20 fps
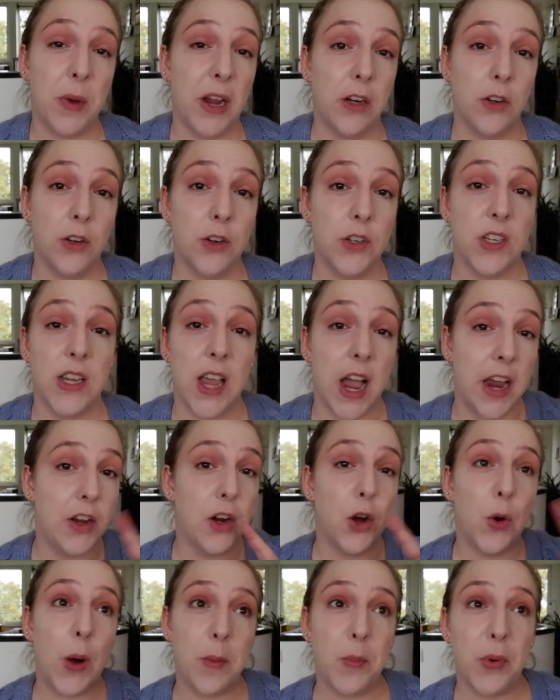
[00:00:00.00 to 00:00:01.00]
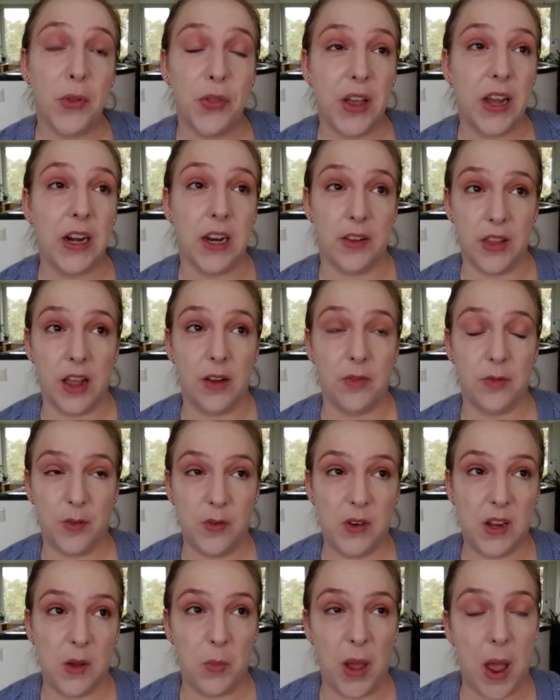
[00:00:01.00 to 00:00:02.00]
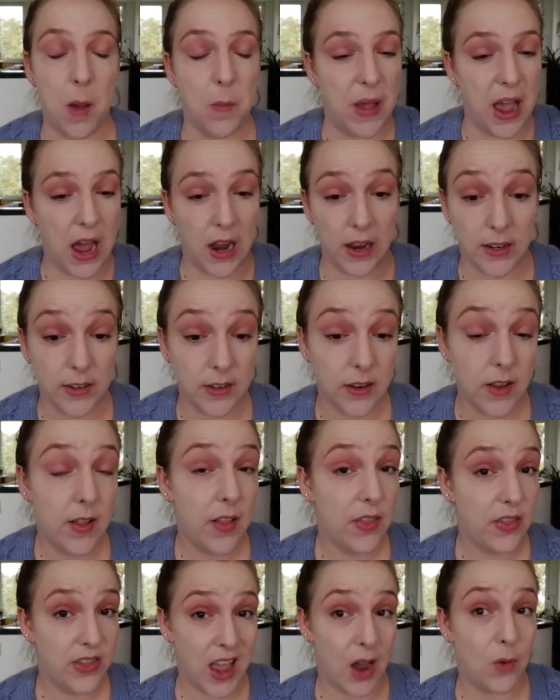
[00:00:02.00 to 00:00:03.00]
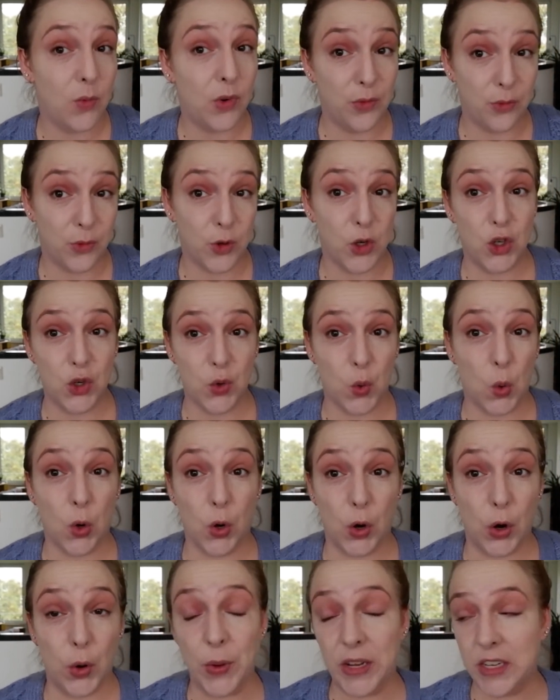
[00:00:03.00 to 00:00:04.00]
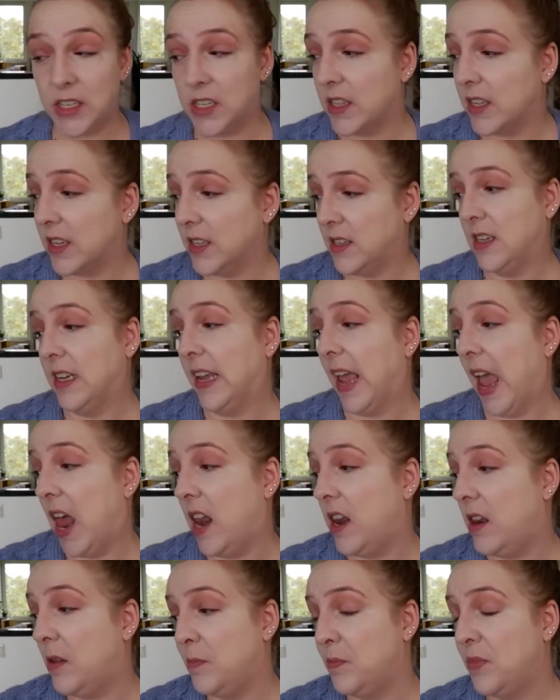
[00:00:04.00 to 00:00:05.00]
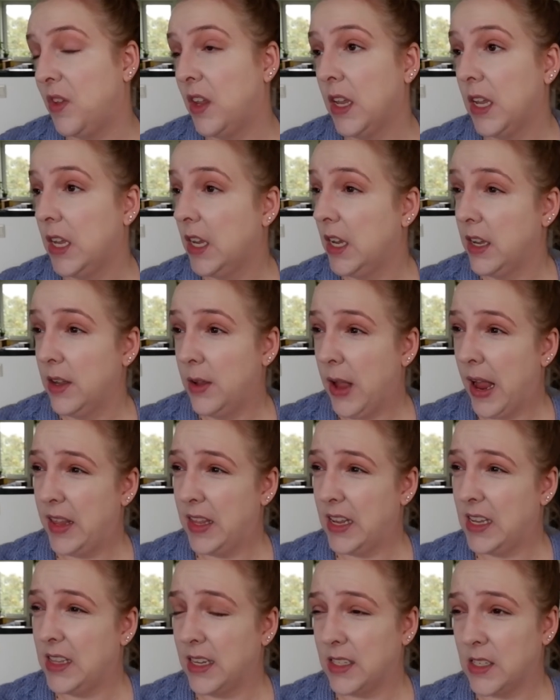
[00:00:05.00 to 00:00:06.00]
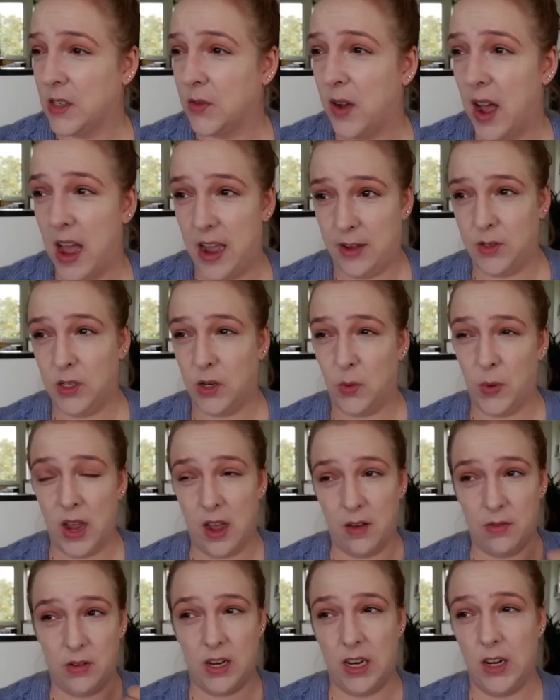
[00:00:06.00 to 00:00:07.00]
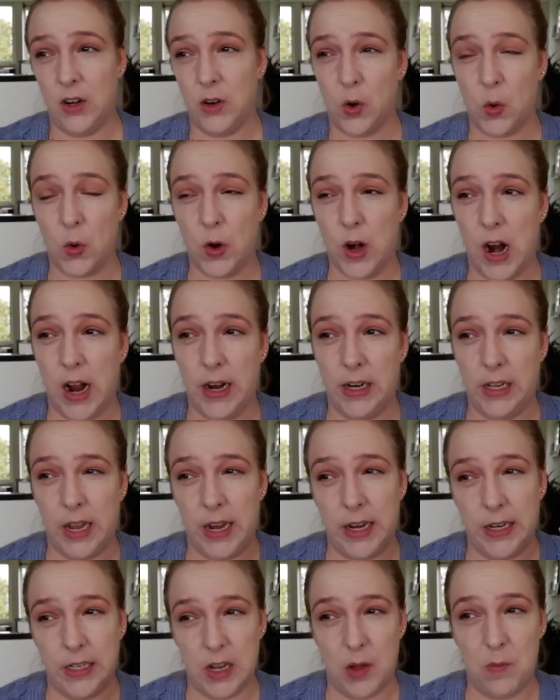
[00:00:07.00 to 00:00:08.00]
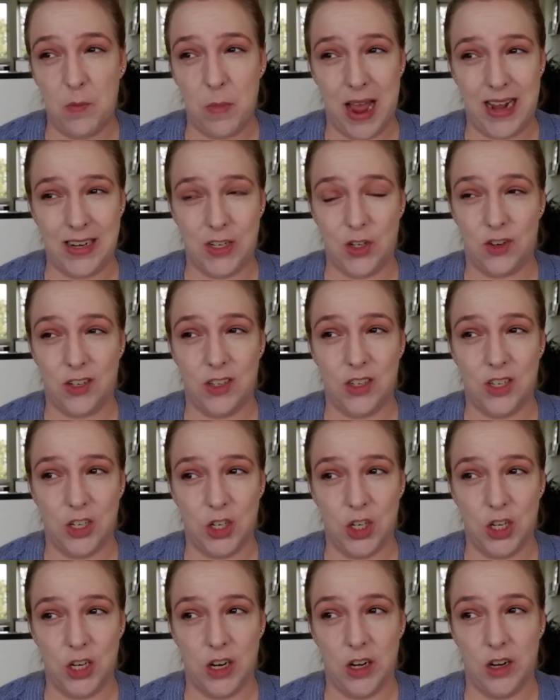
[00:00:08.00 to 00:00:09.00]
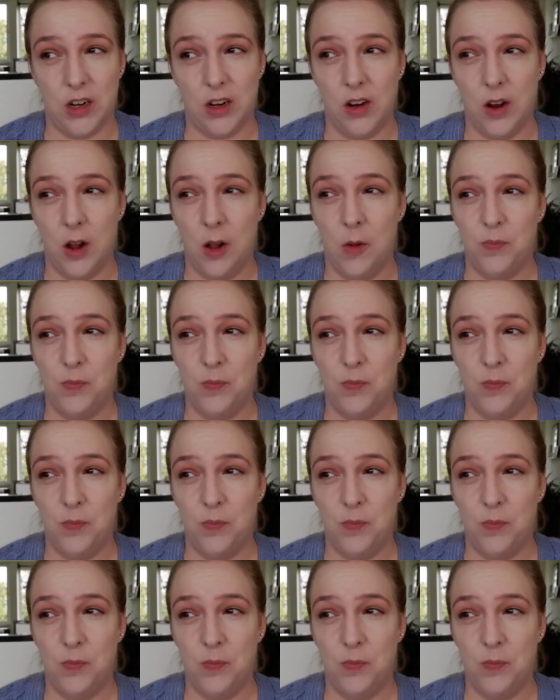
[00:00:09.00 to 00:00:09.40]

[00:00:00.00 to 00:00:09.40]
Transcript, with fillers: by Looksy. I know I put that in, that 15 pound palette. That would for sure go into this again. I think that's five. So we have an inner corner highlight, a matte transition,